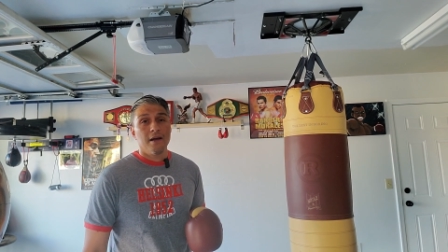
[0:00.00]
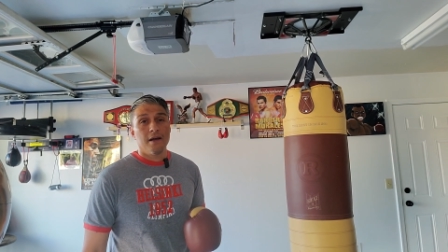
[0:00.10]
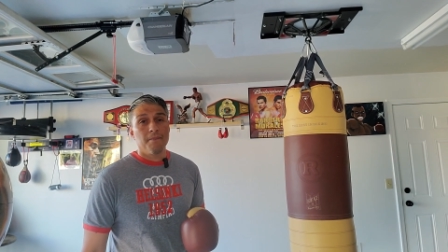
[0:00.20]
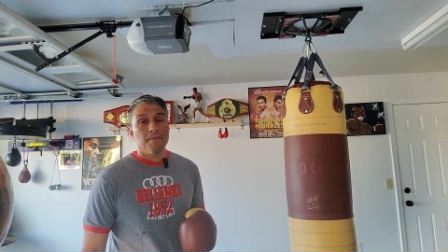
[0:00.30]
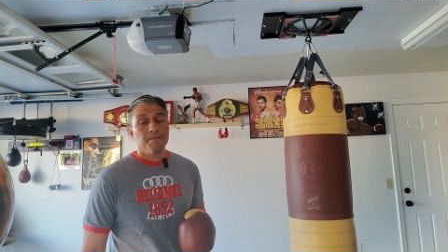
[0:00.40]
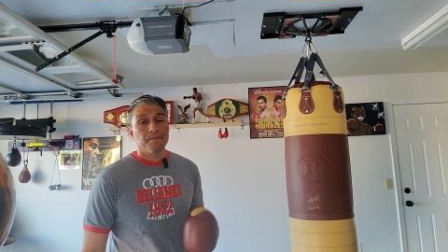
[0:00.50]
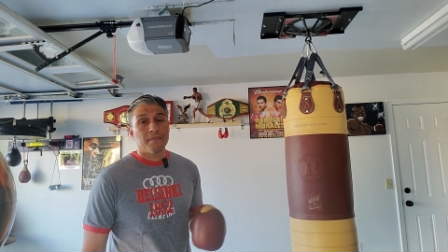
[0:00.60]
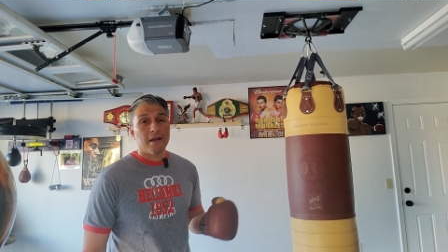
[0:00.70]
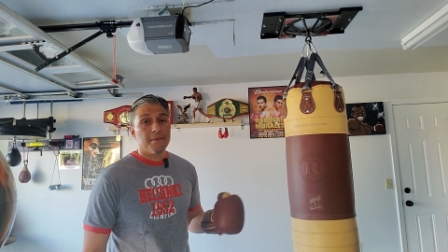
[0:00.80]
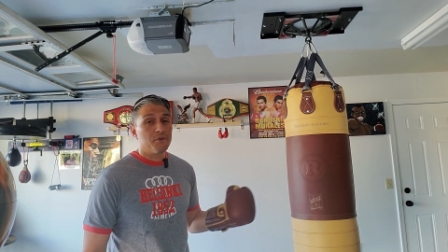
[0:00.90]

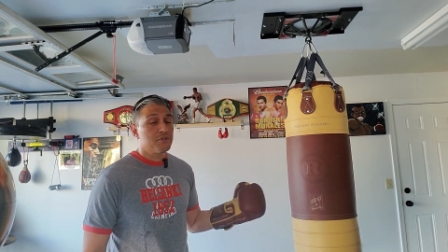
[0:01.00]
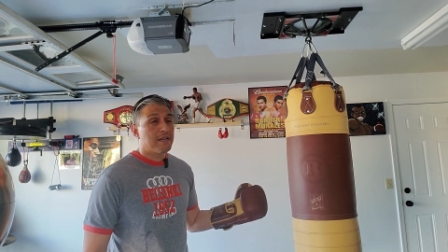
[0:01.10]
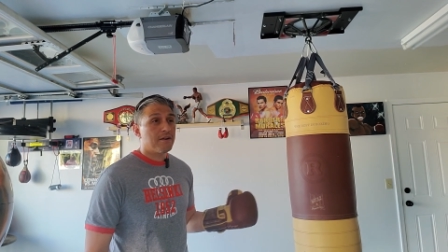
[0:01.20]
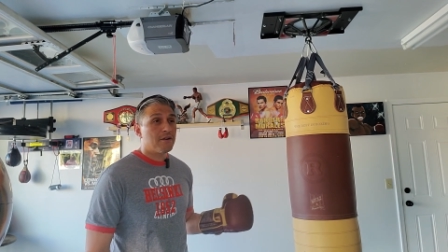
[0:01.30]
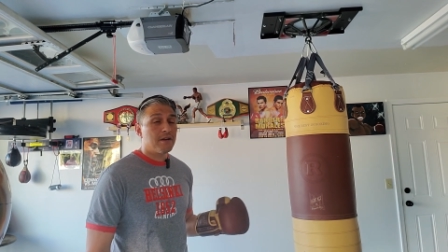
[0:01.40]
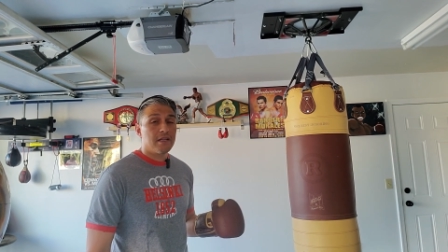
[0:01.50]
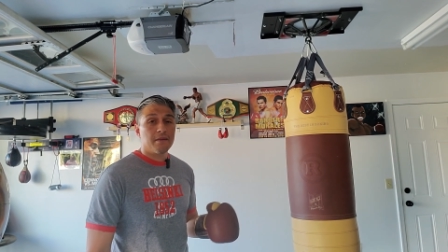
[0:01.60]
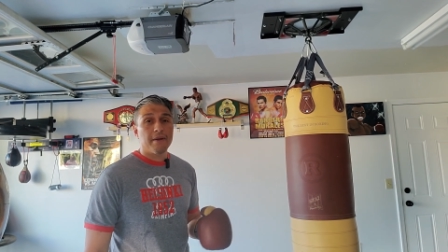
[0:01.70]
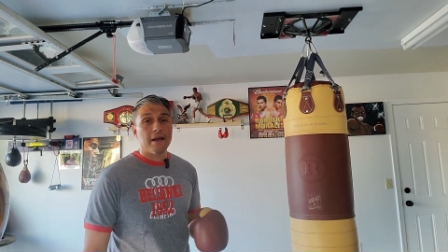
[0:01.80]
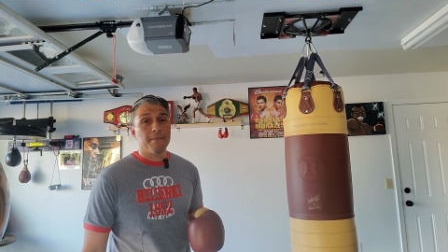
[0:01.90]
I'm usually out here hitting
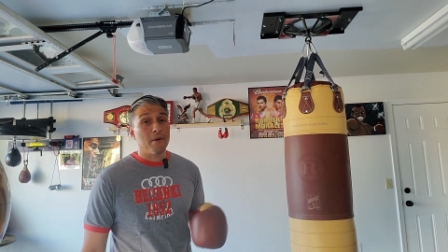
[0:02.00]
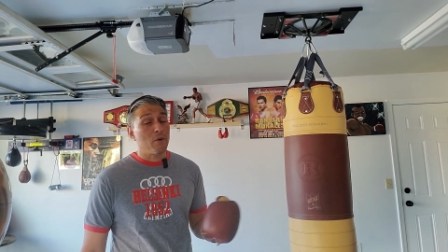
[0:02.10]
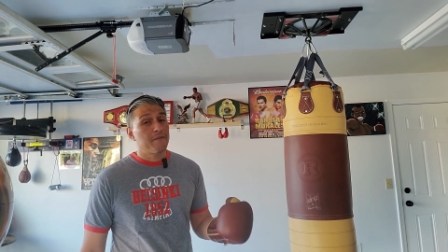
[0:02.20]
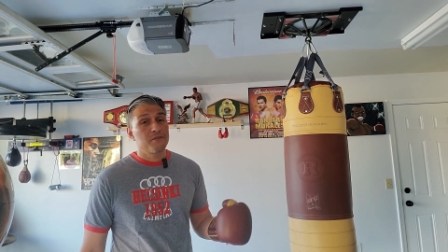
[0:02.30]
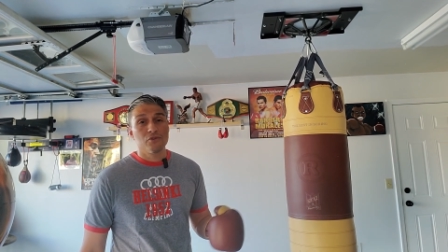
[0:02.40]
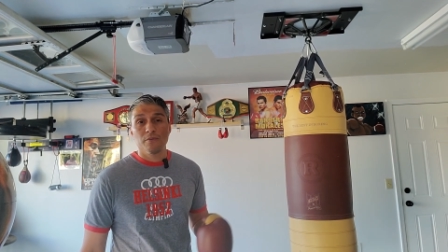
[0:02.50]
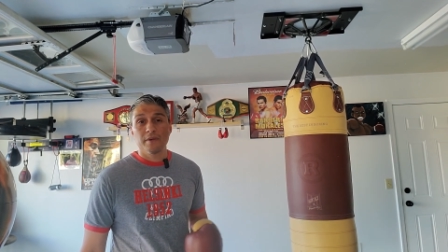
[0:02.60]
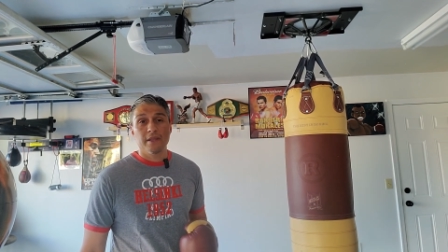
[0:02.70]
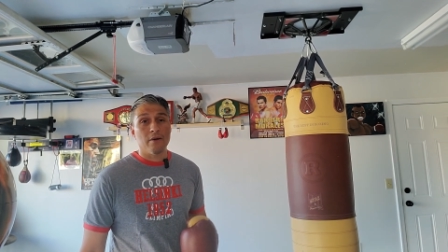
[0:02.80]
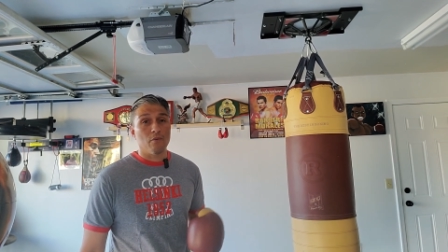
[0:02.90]
the bag. My wife has told me
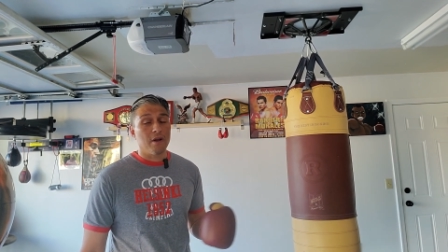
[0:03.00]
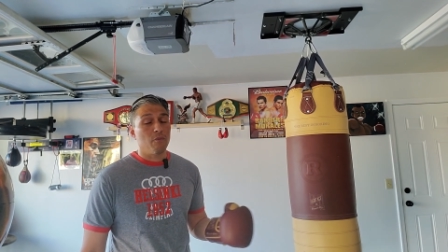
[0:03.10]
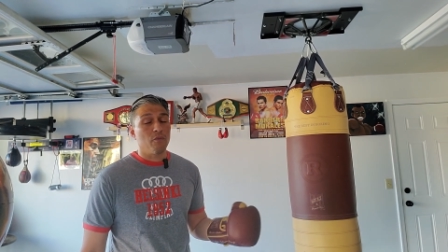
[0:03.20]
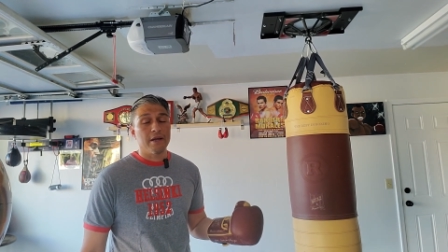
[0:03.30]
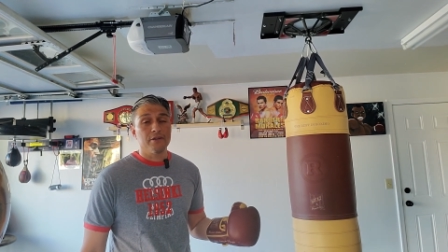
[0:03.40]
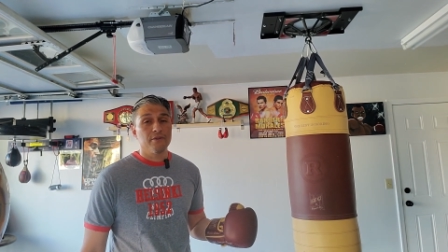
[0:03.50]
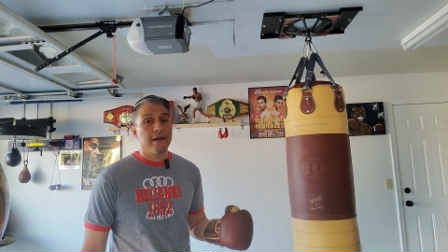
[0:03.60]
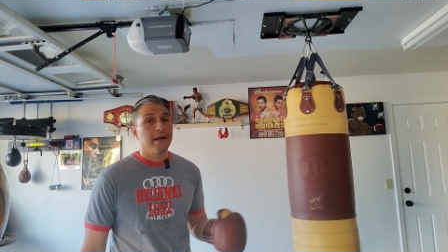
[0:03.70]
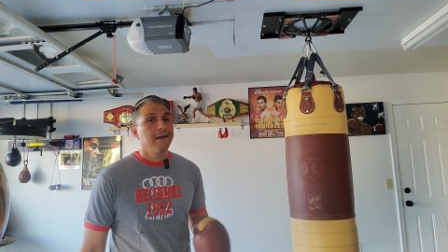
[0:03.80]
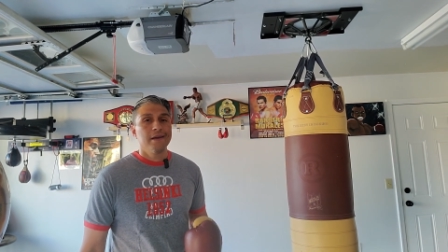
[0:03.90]
that when I do
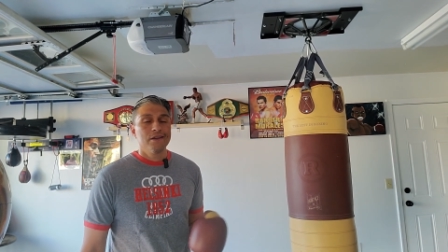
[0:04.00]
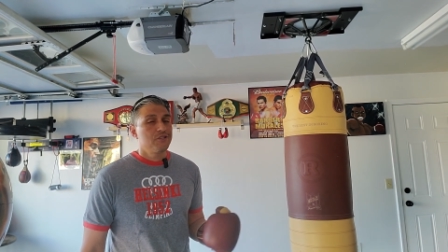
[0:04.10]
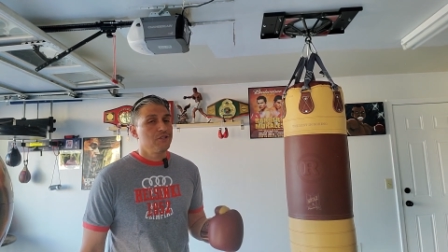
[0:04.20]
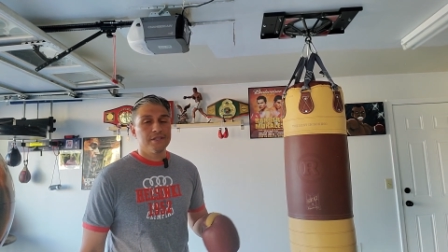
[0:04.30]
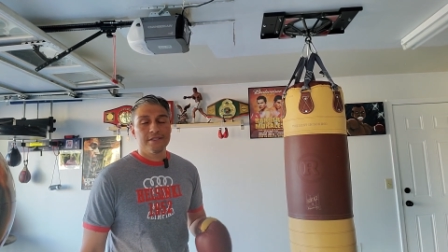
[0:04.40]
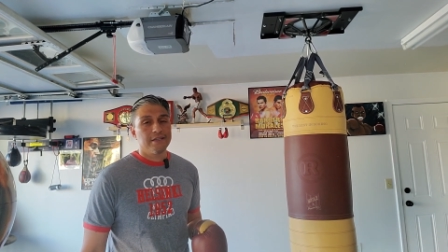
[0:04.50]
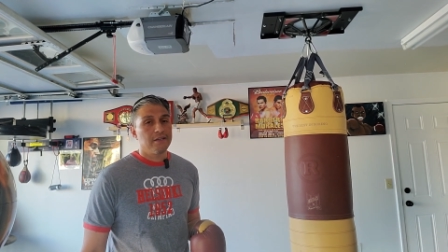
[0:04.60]
that, she doesn't